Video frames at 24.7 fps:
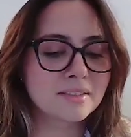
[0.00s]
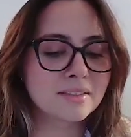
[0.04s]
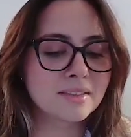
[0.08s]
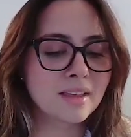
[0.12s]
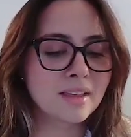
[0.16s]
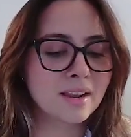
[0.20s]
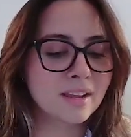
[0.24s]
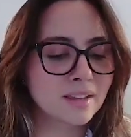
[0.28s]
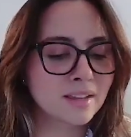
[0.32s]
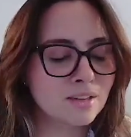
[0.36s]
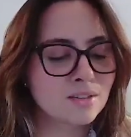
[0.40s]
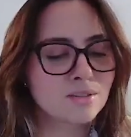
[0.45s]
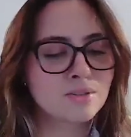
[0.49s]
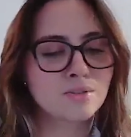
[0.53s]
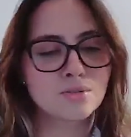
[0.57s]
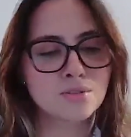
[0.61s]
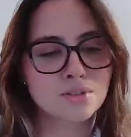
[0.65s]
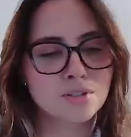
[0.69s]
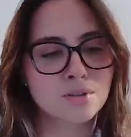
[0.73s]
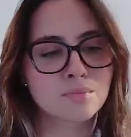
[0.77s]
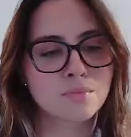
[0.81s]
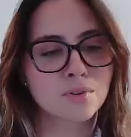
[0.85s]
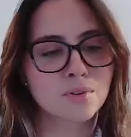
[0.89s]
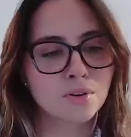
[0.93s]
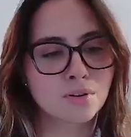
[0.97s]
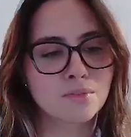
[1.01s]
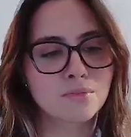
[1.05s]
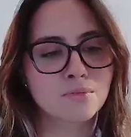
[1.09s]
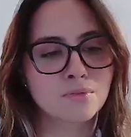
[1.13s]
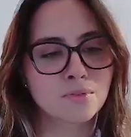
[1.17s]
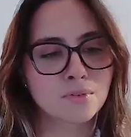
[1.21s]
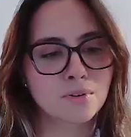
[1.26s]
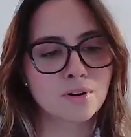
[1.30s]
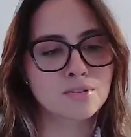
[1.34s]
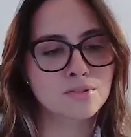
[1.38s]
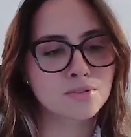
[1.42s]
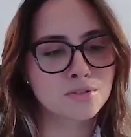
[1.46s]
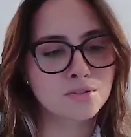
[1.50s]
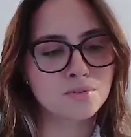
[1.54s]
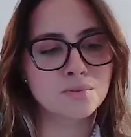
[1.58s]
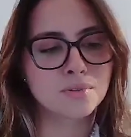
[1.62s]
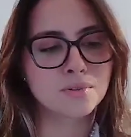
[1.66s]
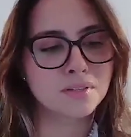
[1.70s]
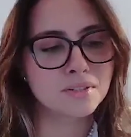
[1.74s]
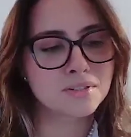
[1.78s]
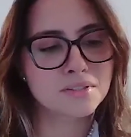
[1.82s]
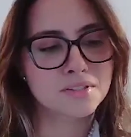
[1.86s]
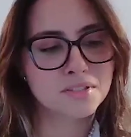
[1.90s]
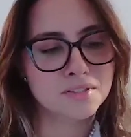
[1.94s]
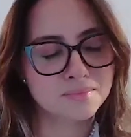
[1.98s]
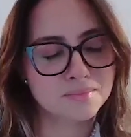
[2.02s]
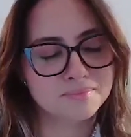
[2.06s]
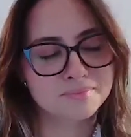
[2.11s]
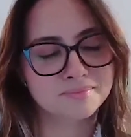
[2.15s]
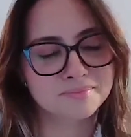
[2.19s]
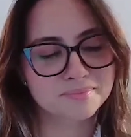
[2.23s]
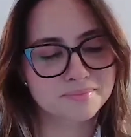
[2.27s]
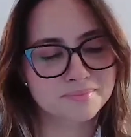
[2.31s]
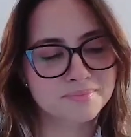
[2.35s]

that I can do some good for our students.